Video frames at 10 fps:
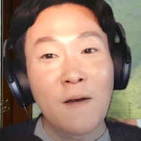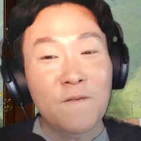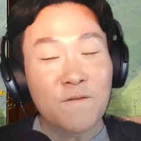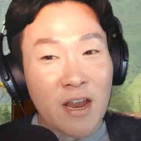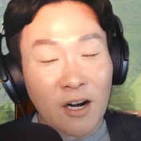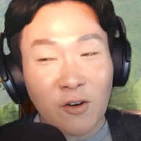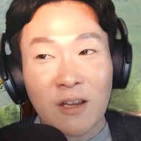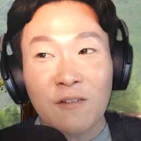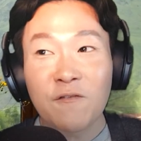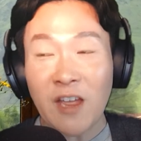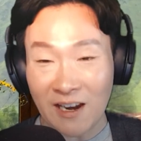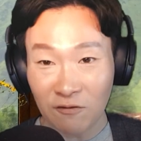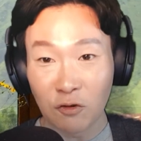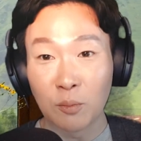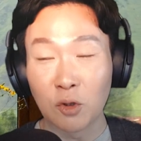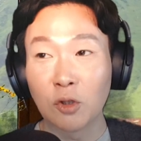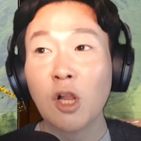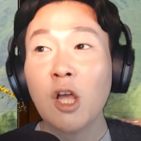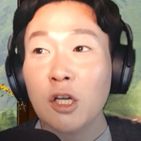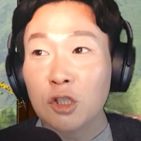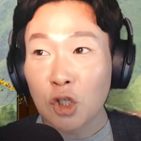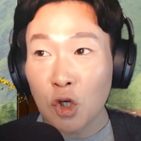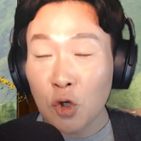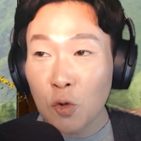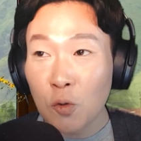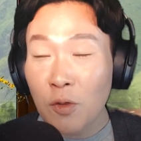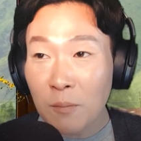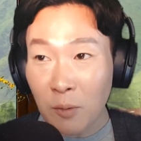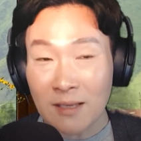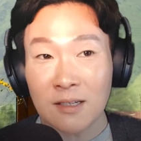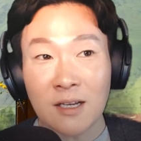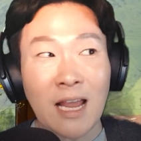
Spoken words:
very favorable to the president.